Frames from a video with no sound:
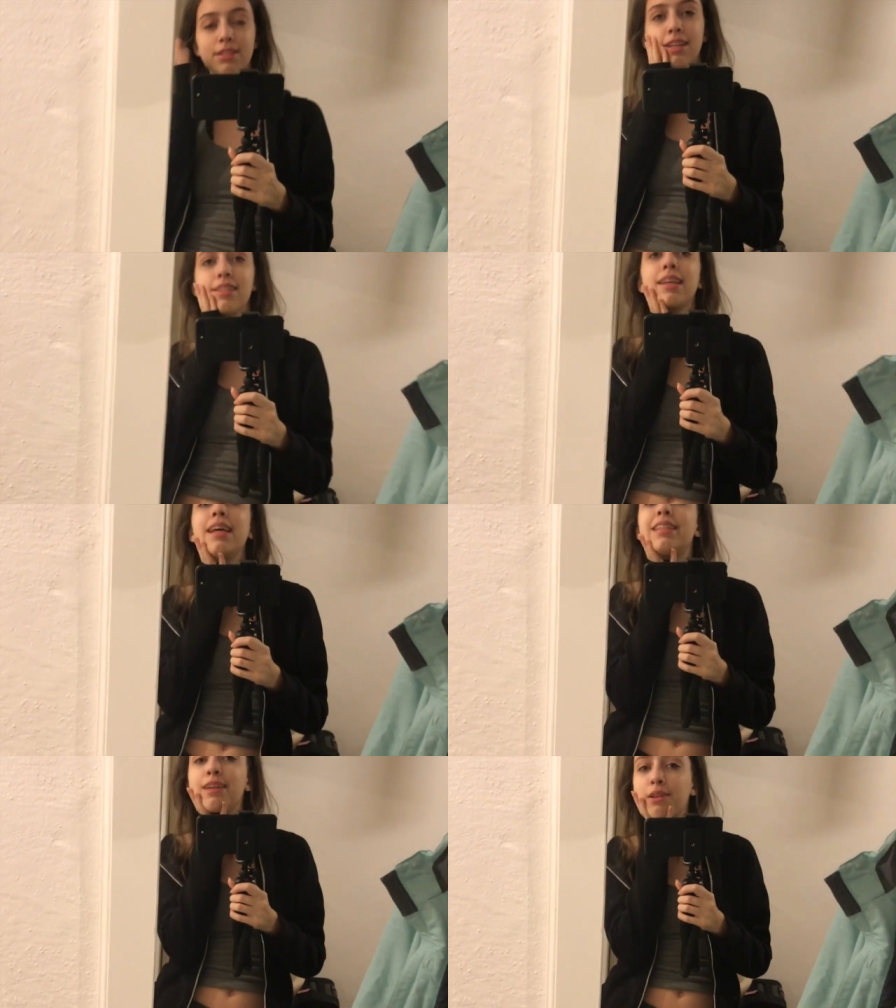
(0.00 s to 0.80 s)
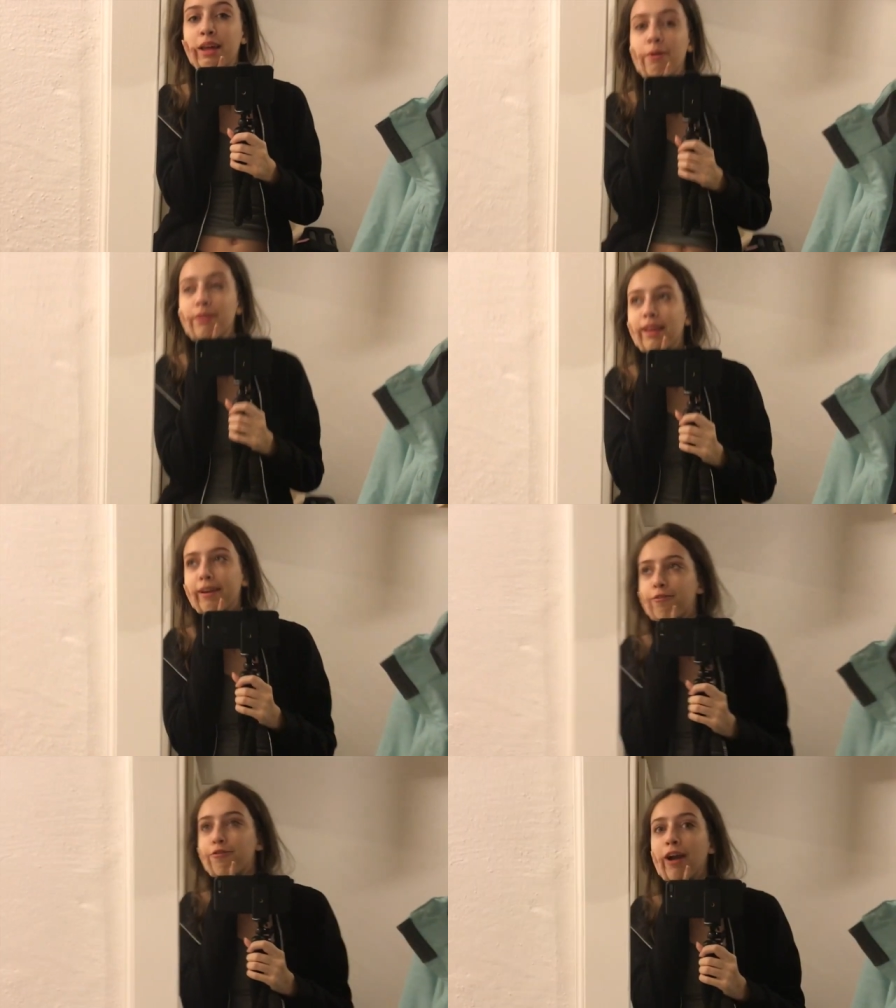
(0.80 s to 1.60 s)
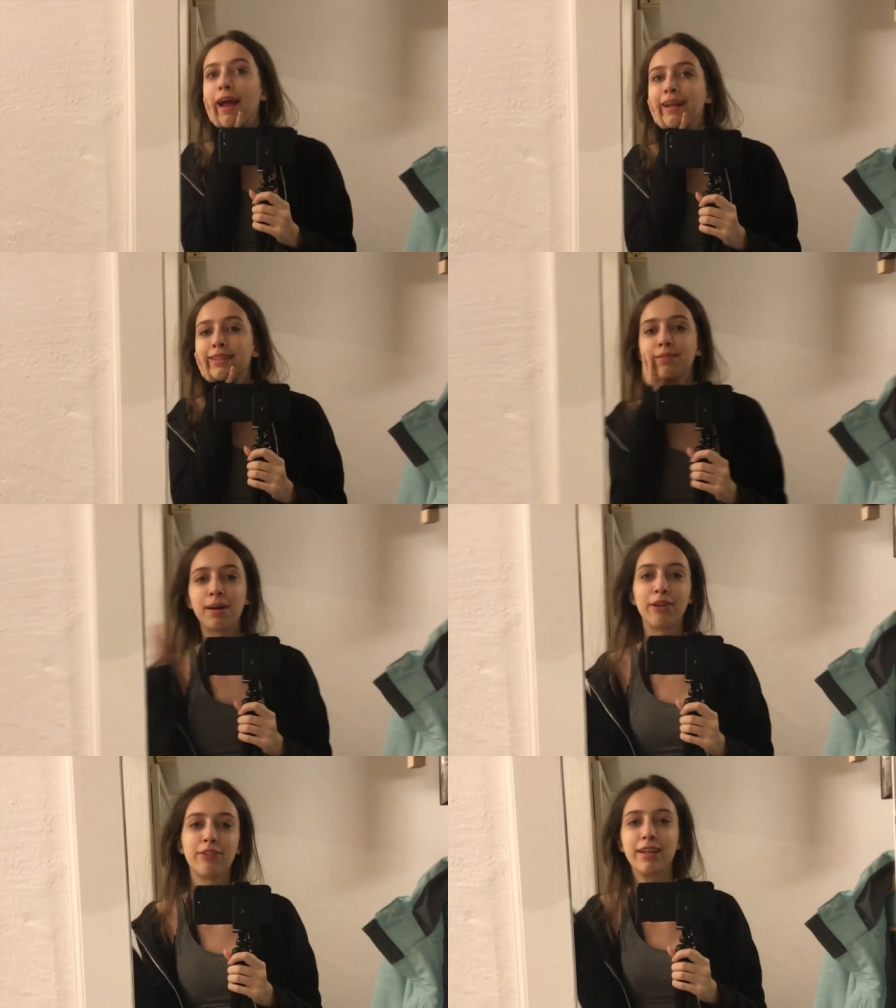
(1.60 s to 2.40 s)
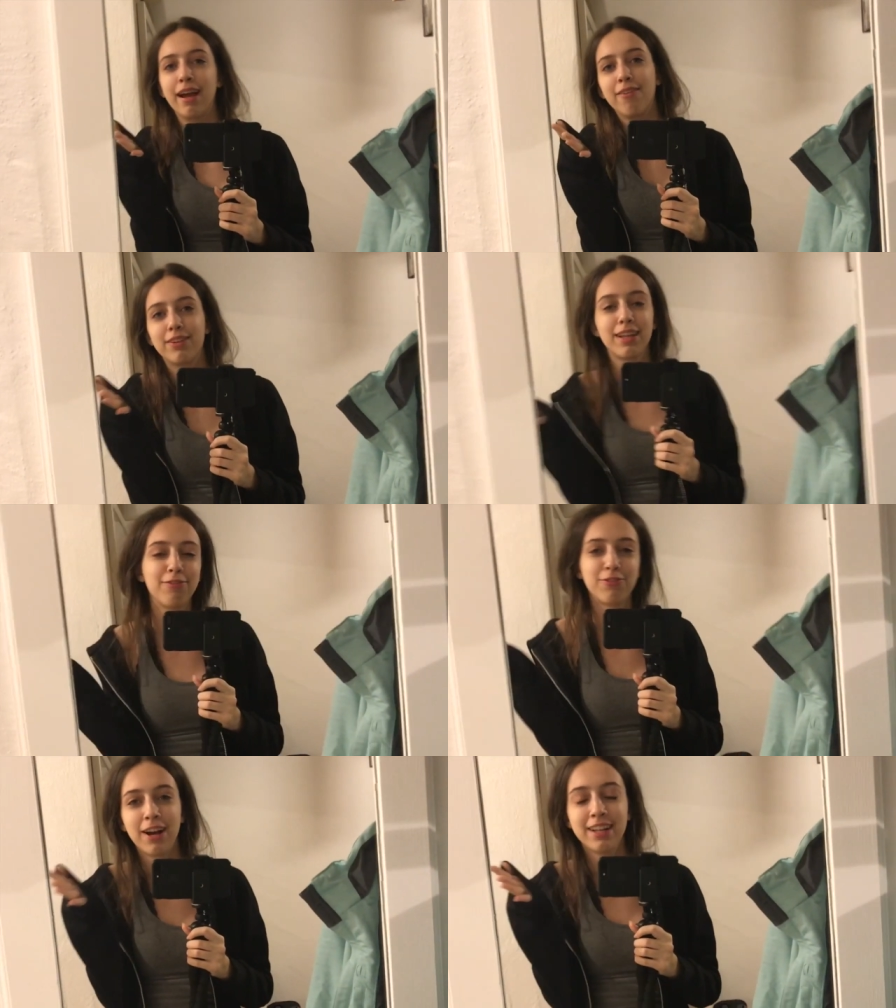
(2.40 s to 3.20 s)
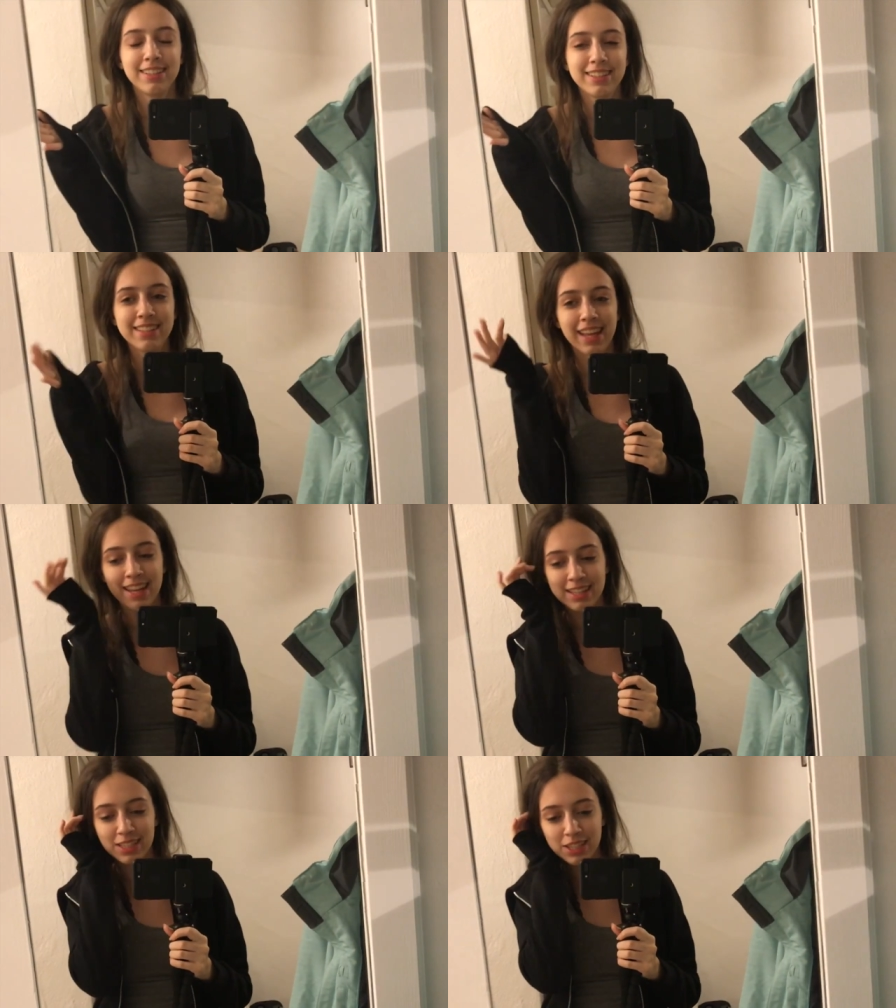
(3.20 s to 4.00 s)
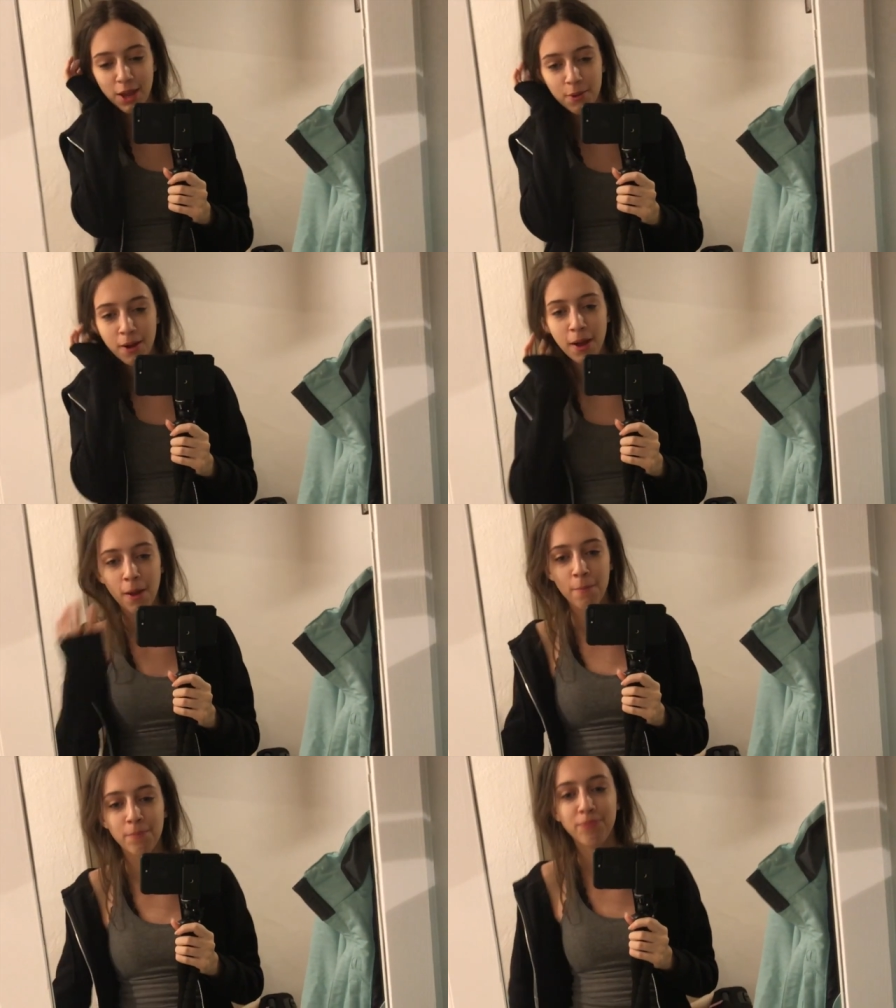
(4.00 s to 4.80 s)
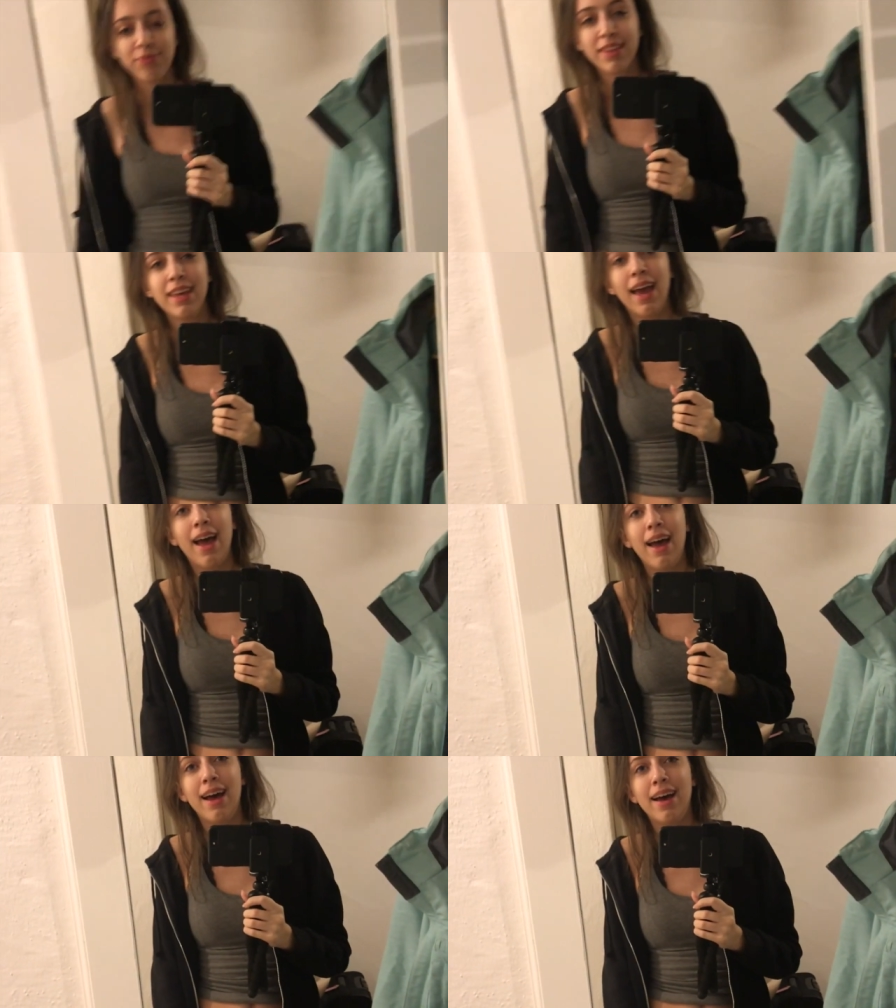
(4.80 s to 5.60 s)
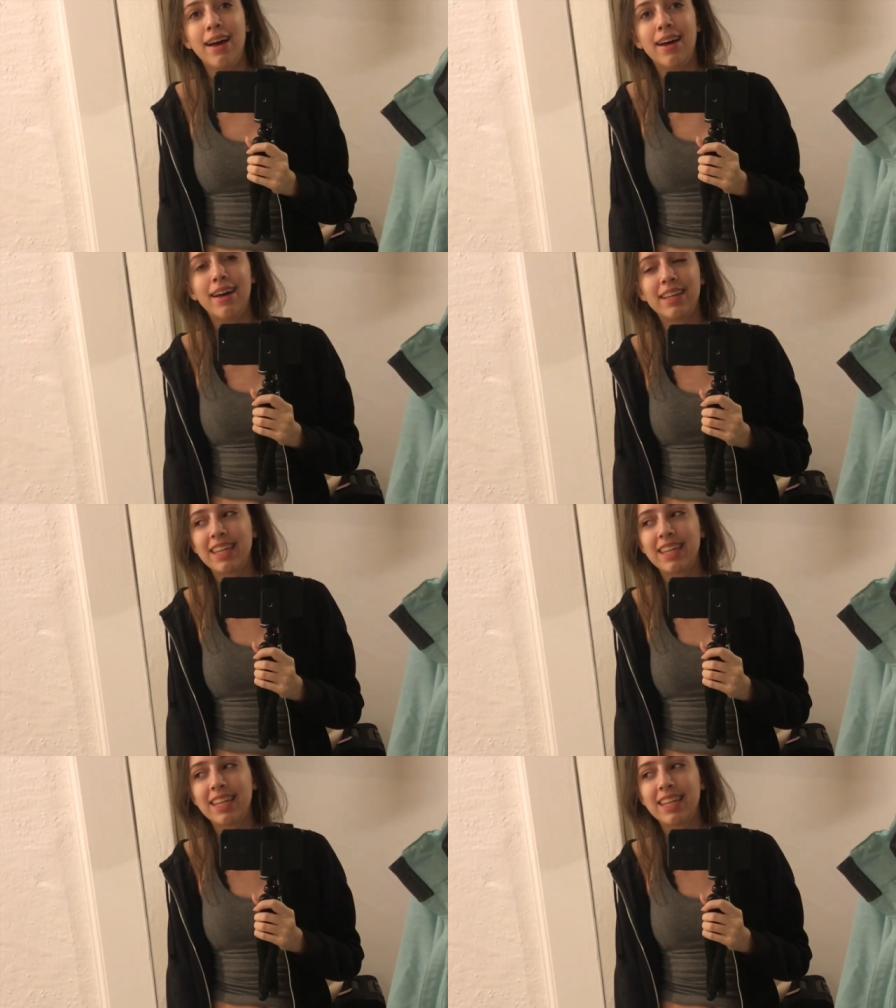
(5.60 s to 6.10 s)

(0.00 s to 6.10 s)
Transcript: There's tons of kids out there with like friends, but I don't really have any friends here, so um uh